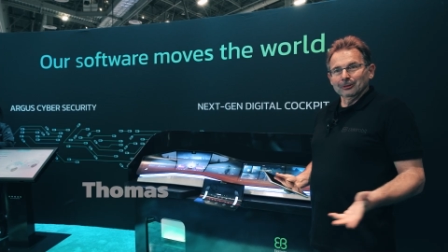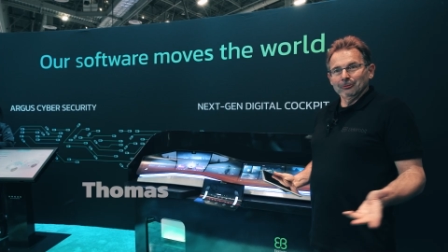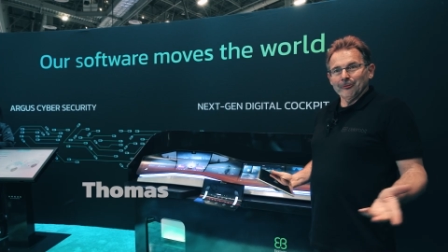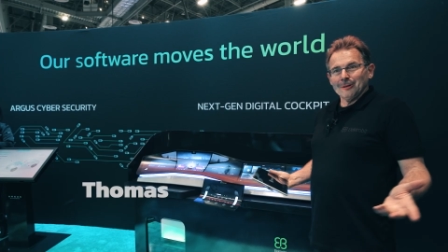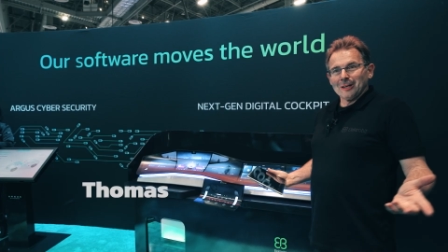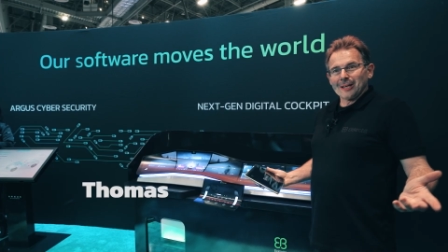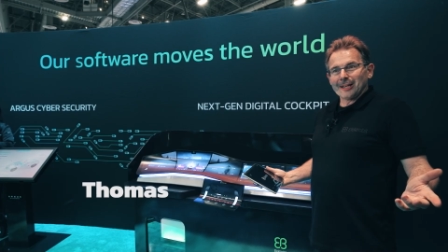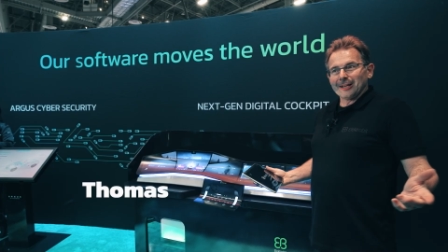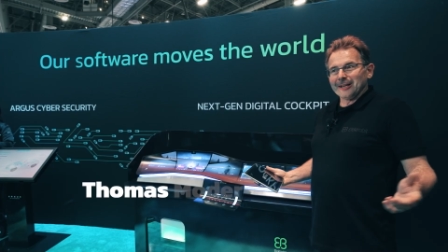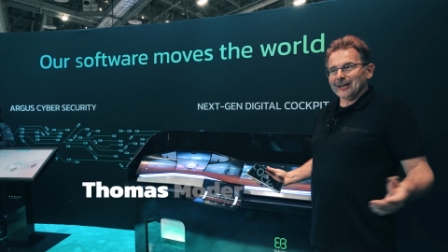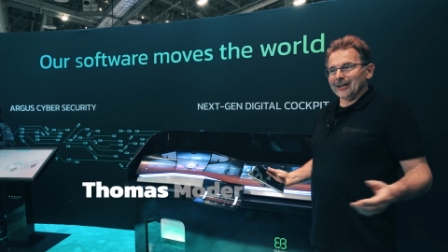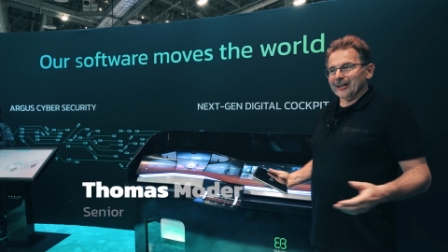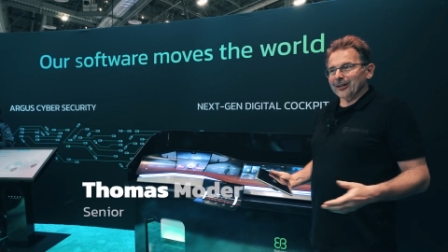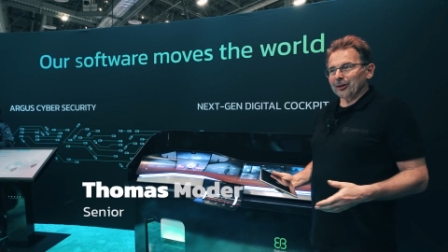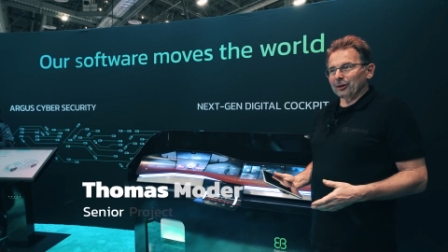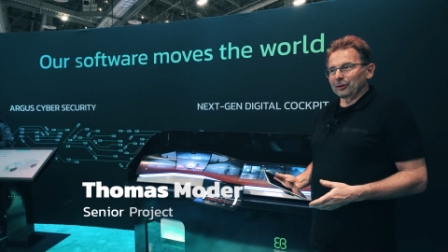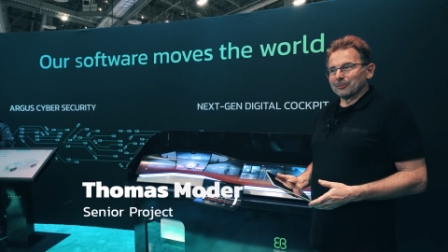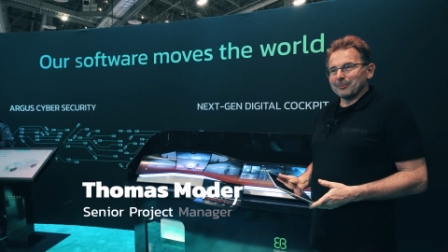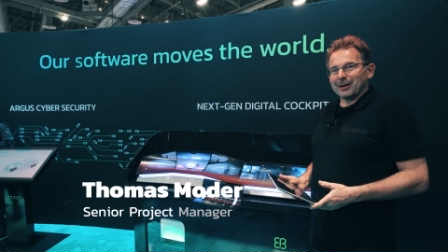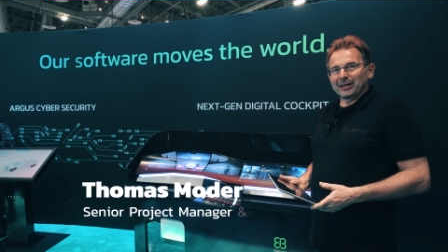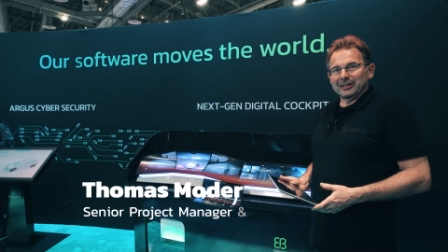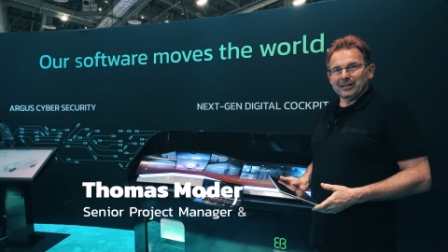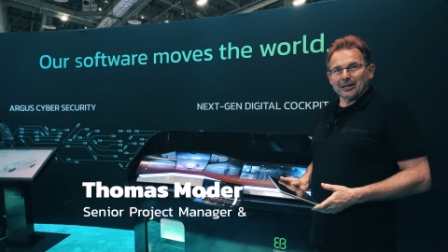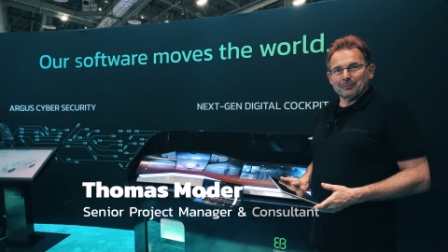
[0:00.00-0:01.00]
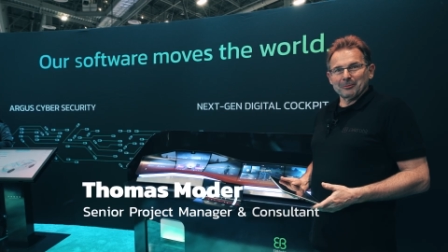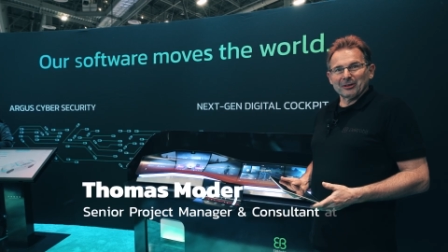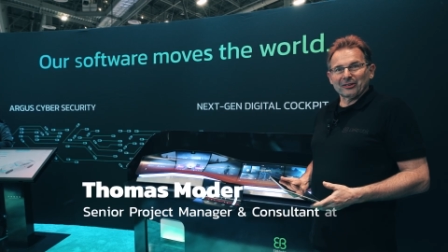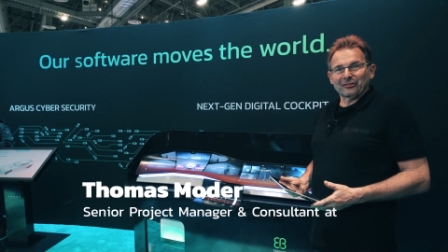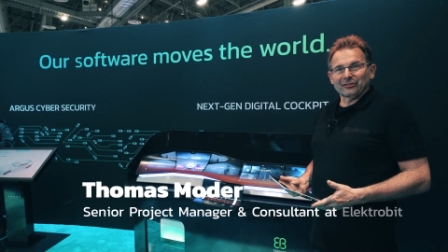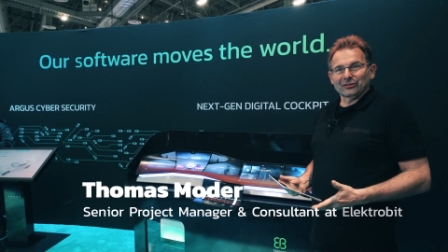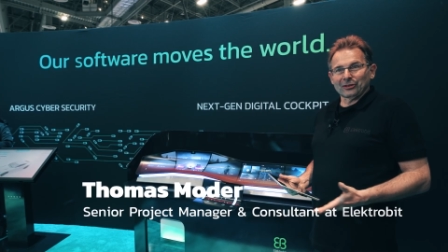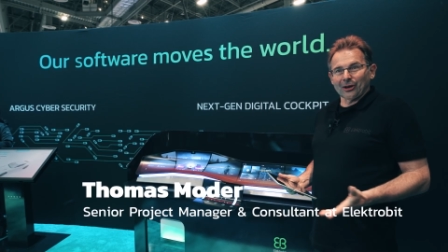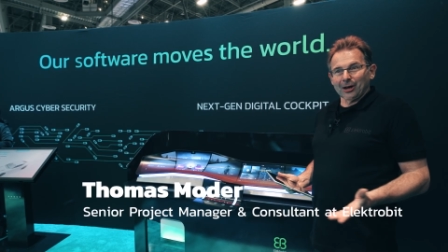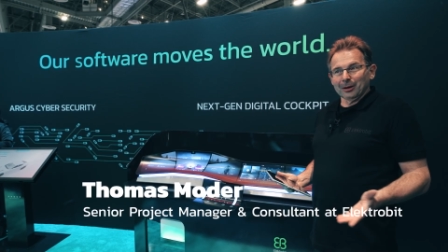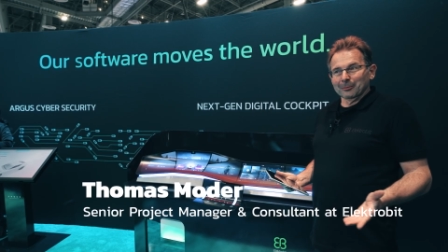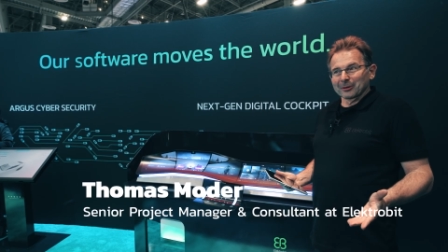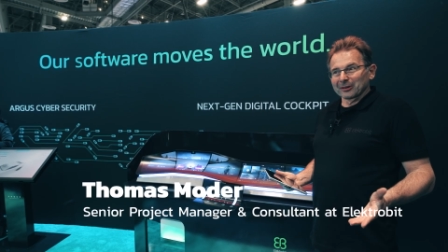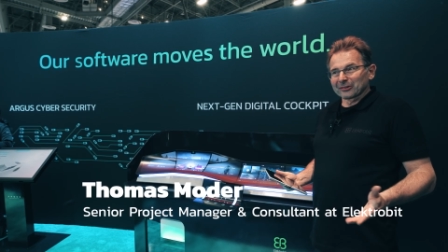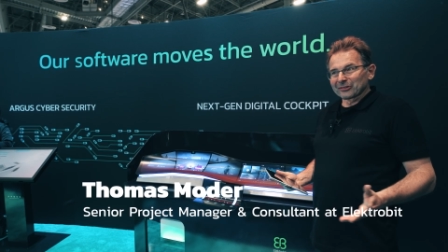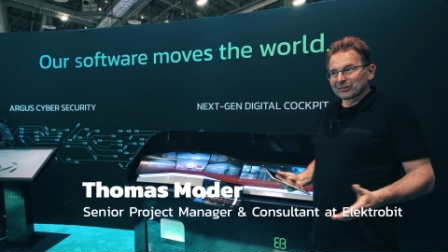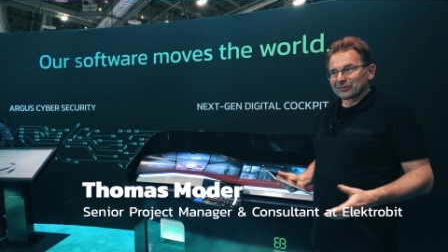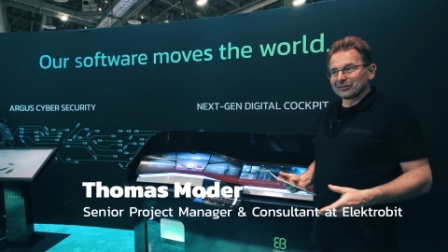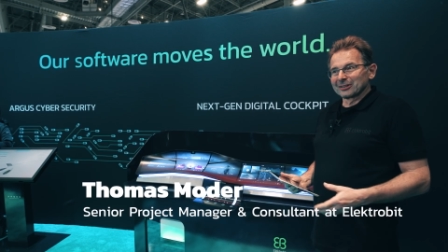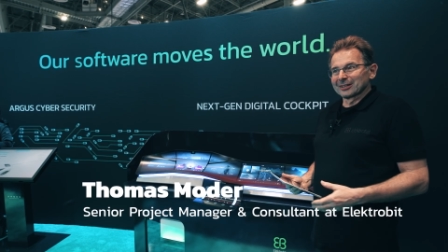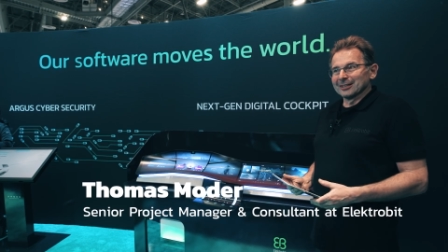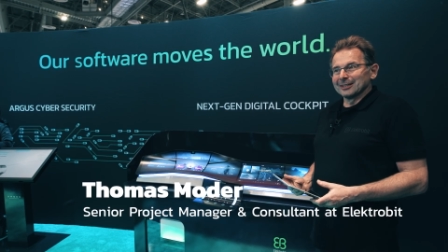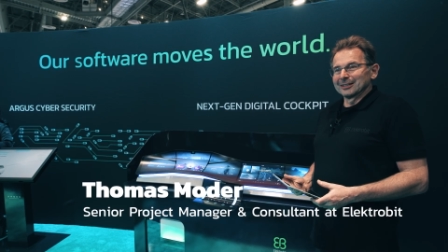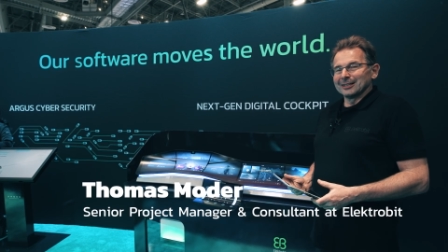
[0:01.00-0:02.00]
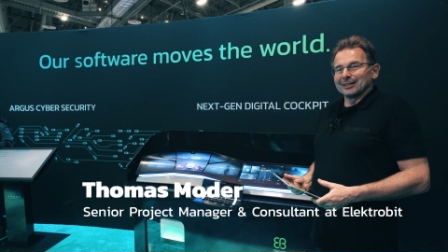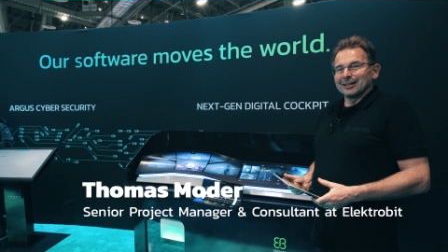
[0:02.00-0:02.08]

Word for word: Well, hello, my name is Thomas.